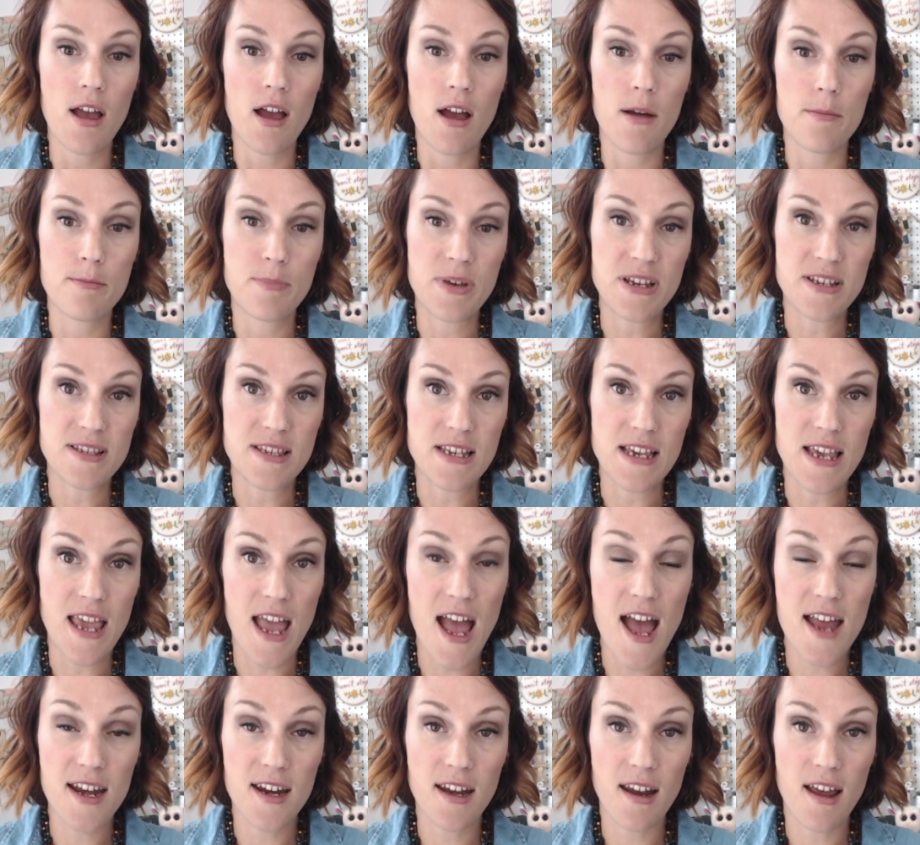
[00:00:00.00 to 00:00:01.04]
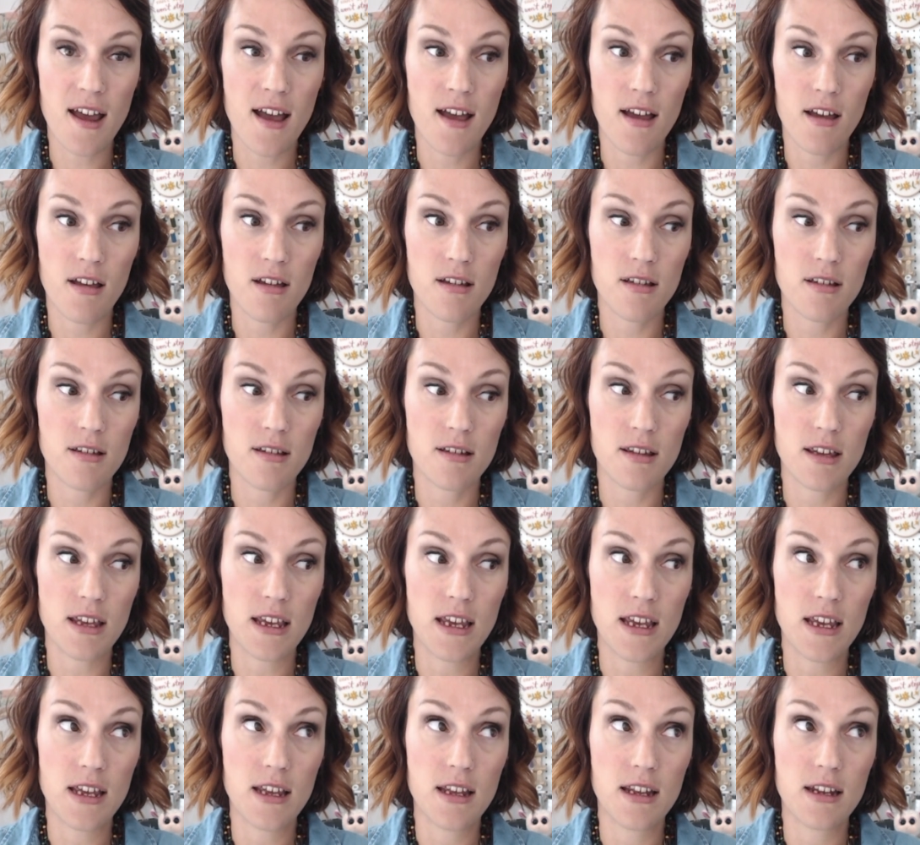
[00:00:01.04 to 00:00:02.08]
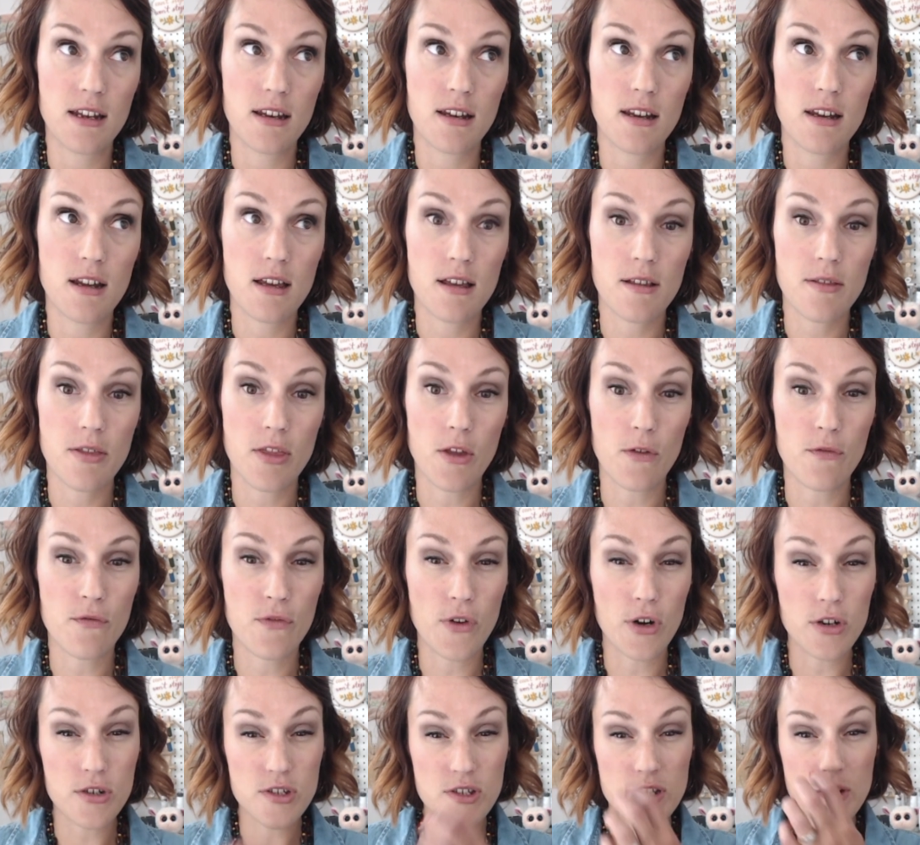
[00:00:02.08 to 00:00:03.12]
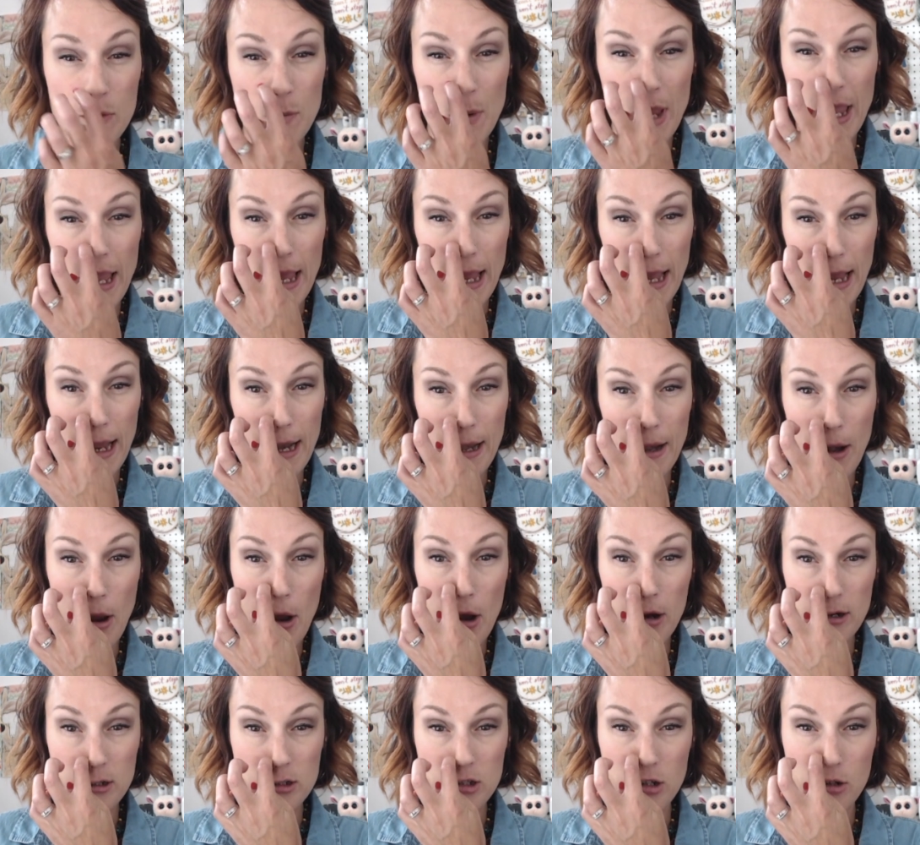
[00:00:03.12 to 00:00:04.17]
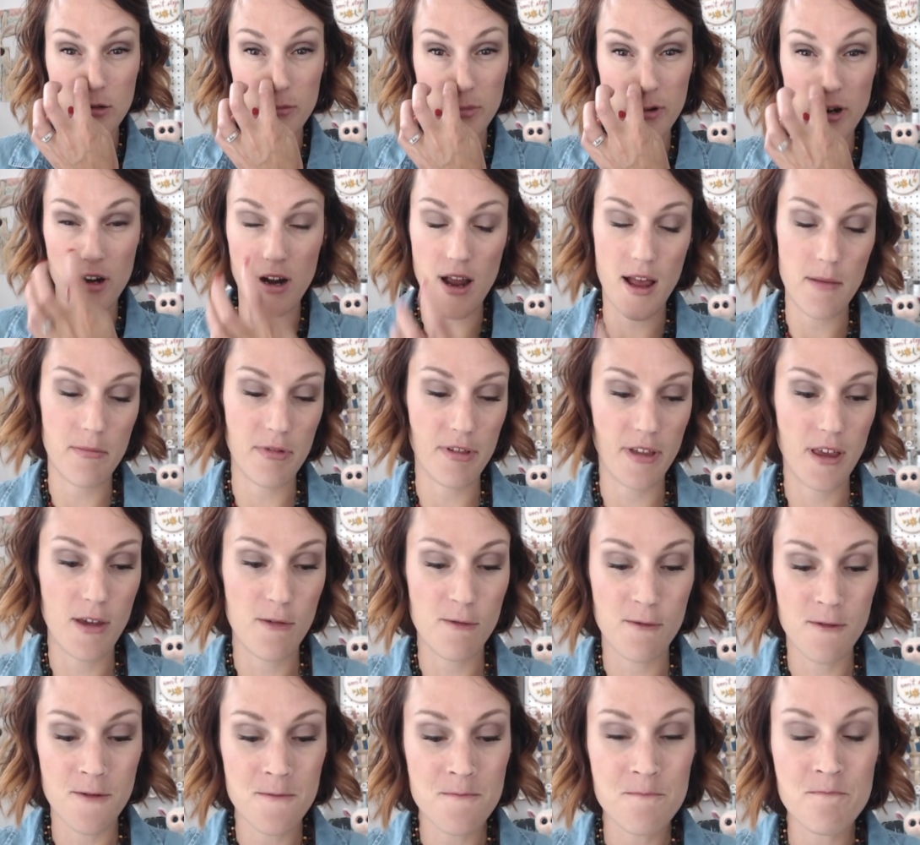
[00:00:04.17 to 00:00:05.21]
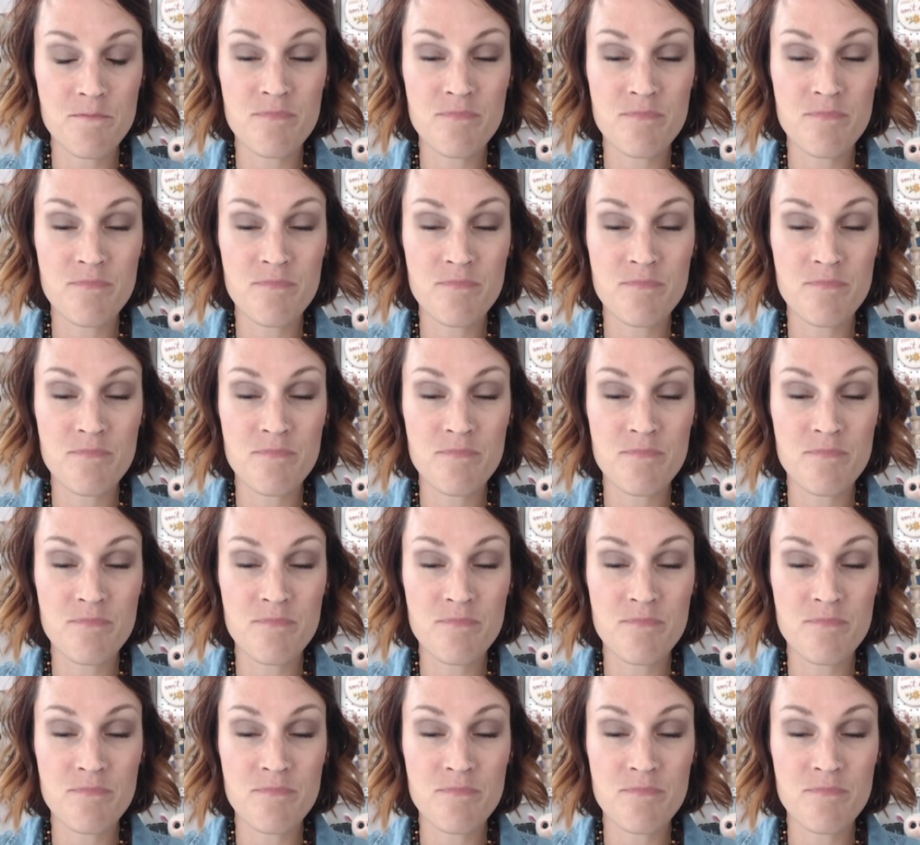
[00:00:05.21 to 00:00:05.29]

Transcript: BC, Canada in the first week in October, I believe.